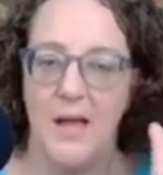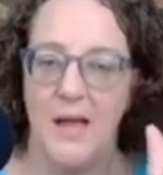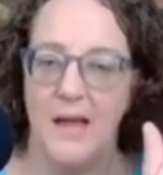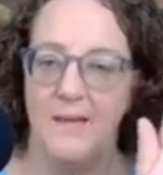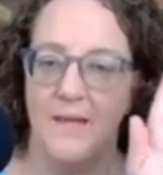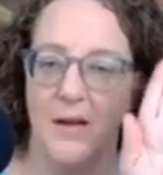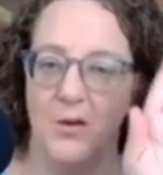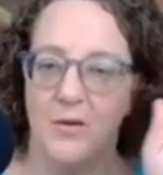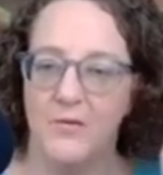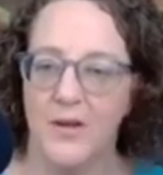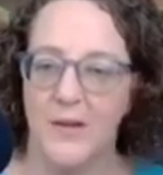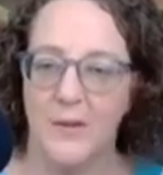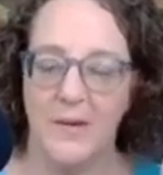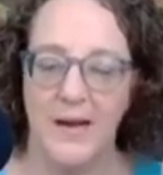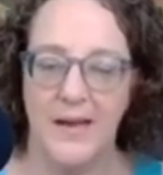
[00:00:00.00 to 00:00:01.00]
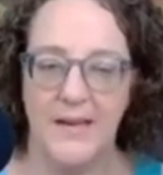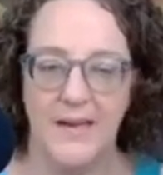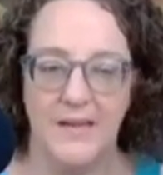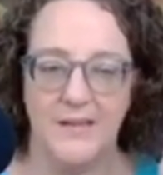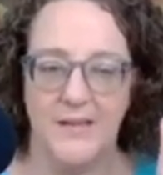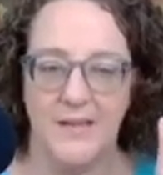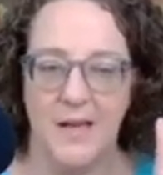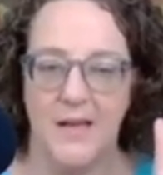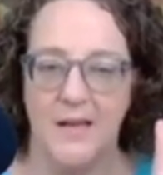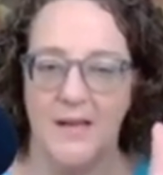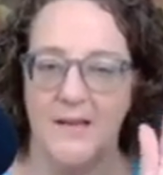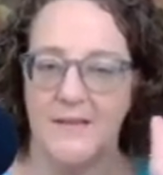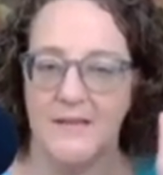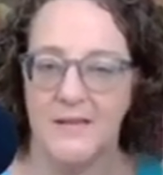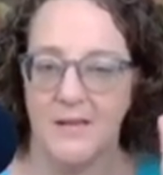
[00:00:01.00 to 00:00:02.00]
And then over on the right-hand side
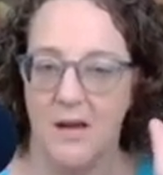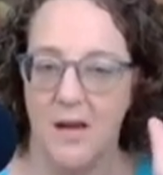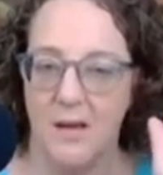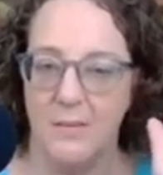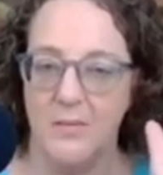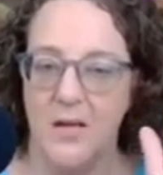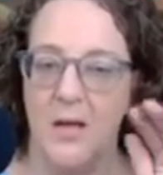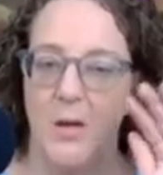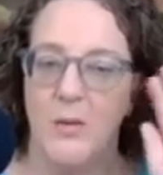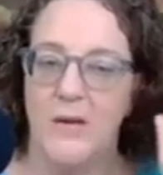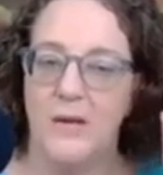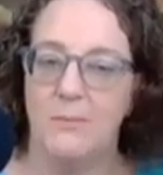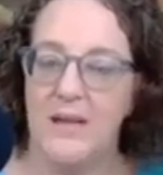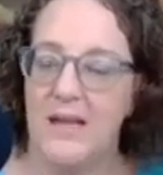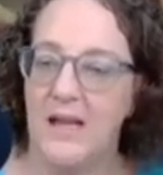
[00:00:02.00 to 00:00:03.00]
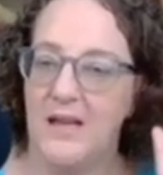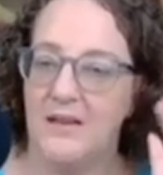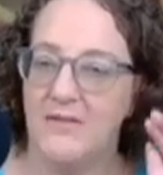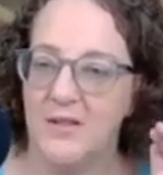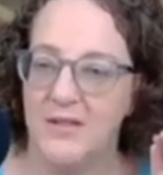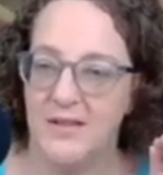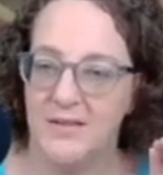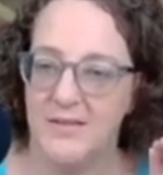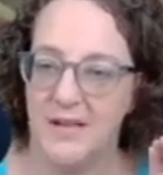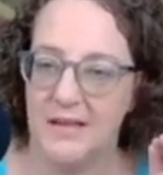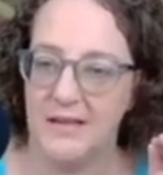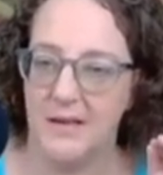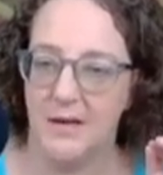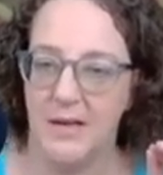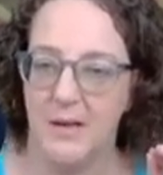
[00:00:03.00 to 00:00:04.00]
at the top, we have behaviors and
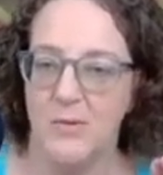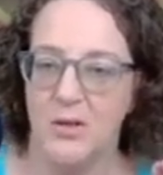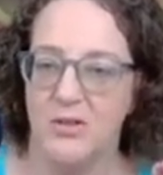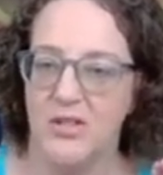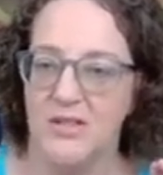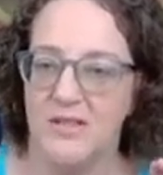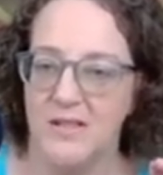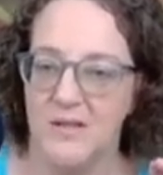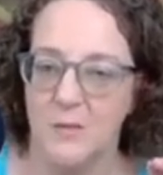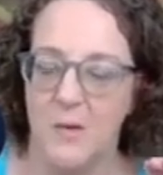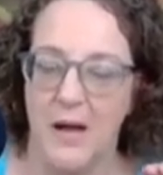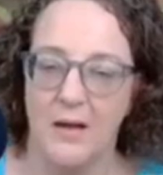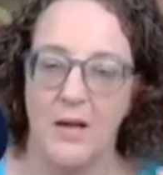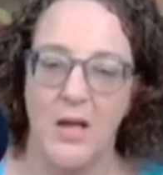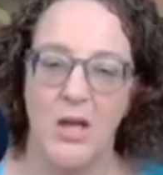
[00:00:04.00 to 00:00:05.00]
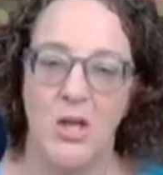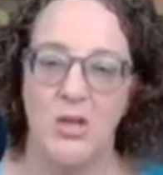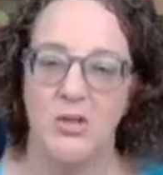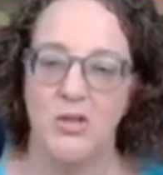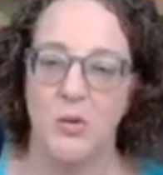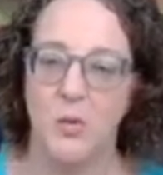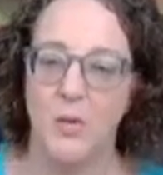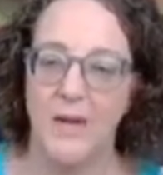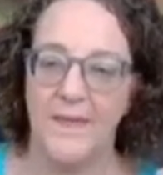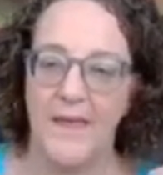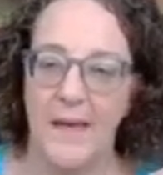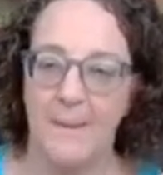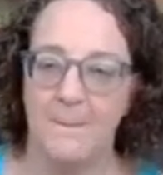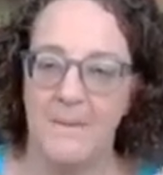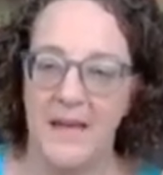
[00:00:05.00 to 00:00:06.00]
secondary emotions as well. So what
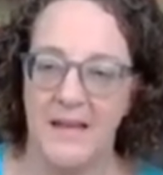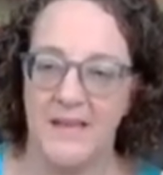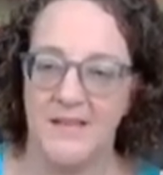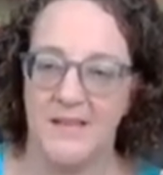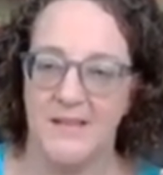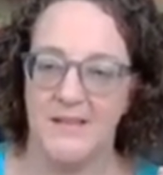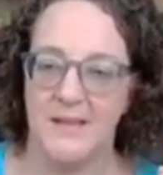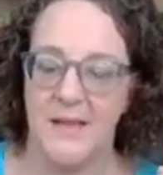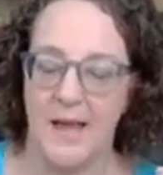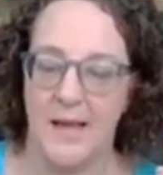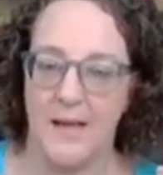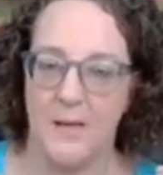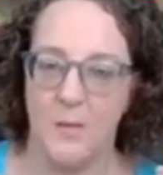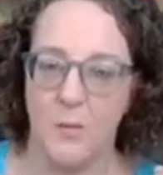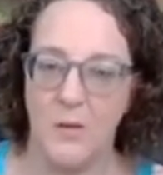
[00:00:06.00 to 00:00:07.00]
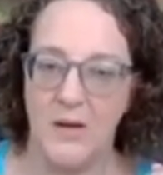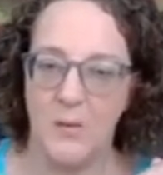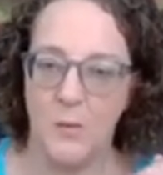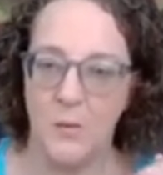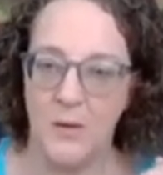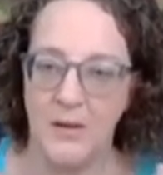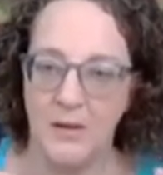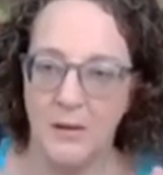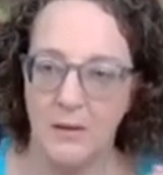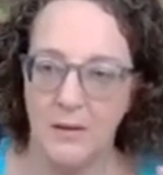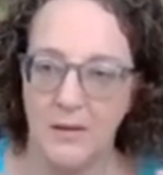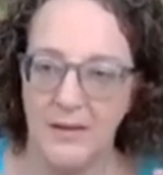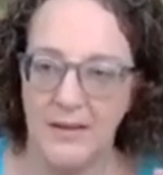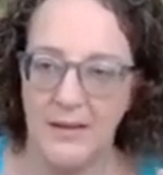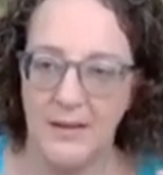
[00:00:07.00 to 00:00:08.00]
that means is that when we
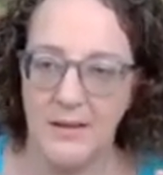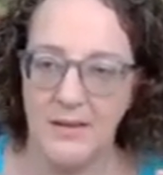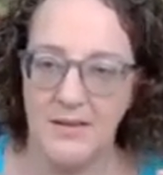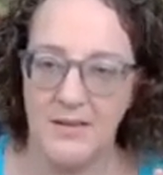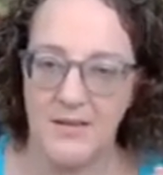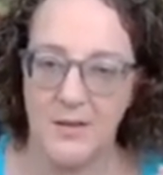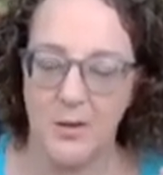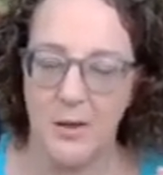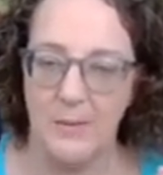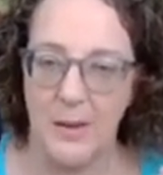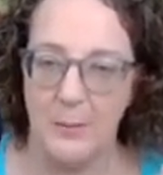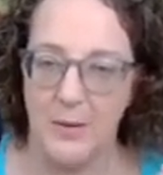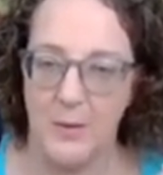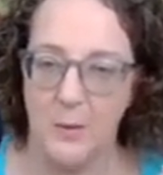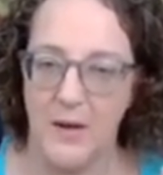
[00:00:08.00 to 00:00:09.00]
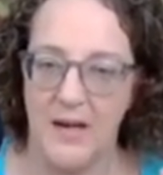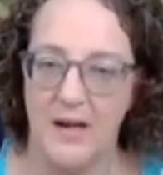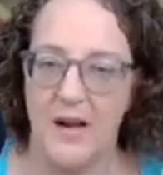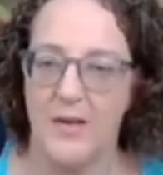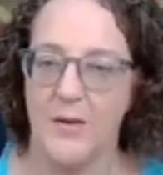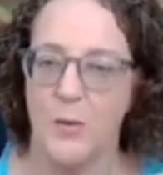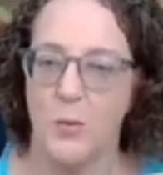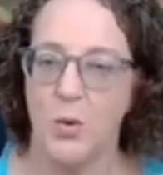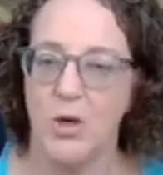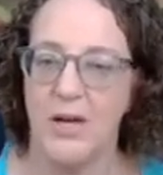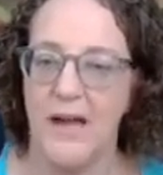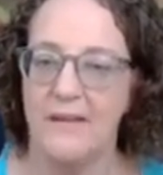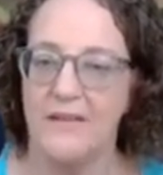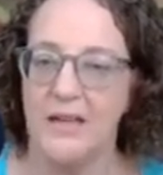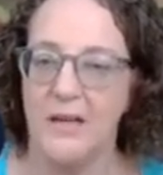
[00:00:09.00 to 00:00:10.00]
are in disagreement with one another, we're
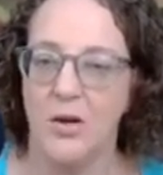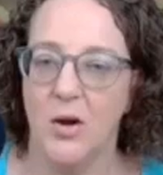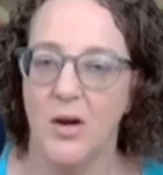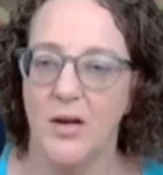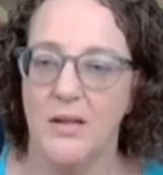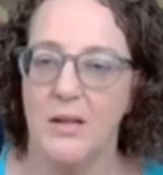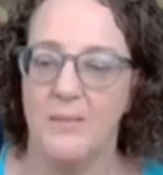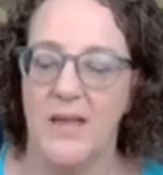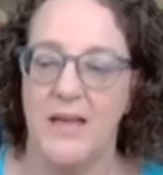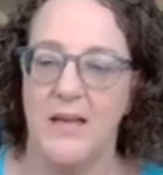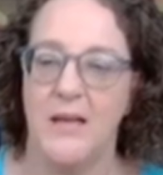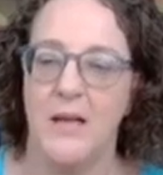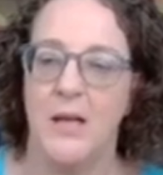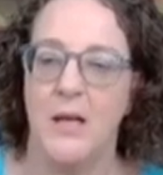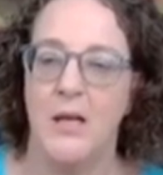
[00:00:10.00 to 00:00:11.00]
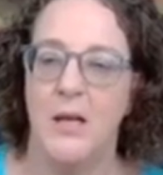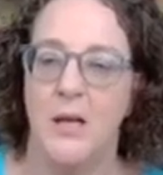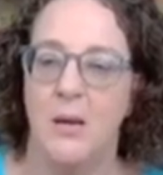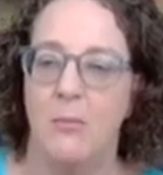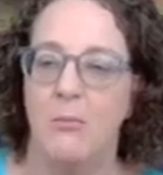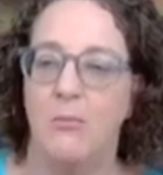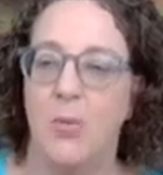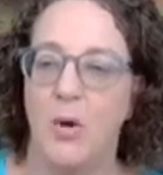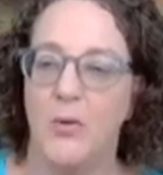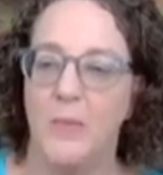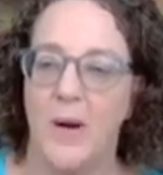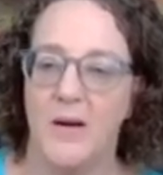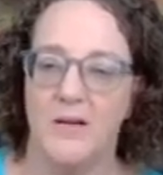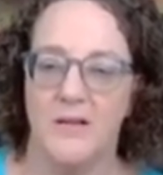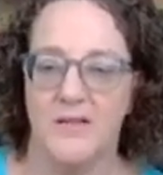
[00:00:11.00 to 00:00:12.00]
having an argument, both
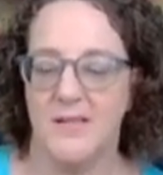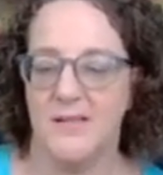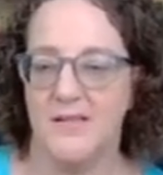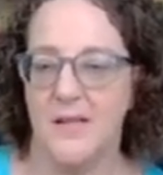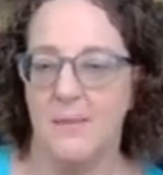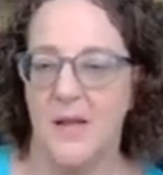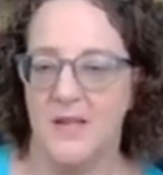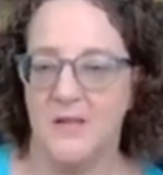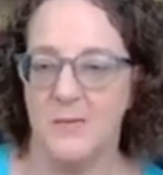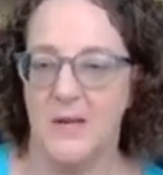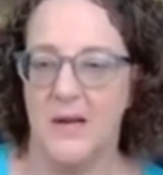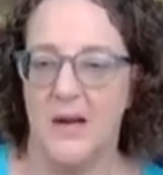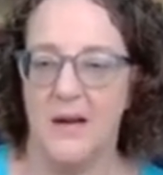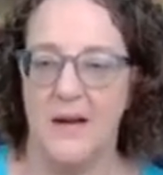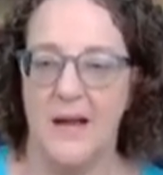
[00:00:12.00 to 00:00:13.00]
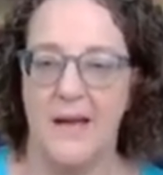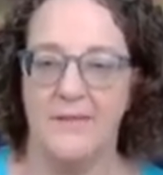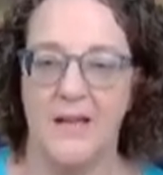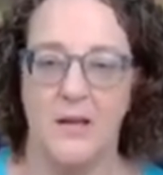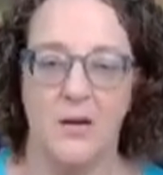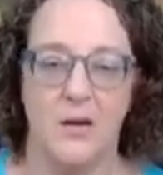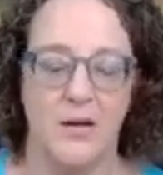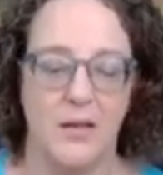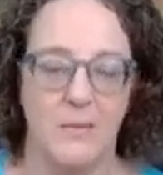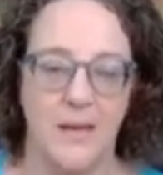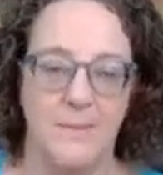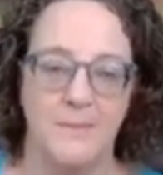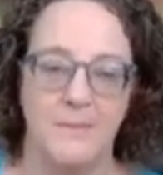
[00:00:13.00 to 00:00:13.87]
partners, let's say my husband and I are having an argument.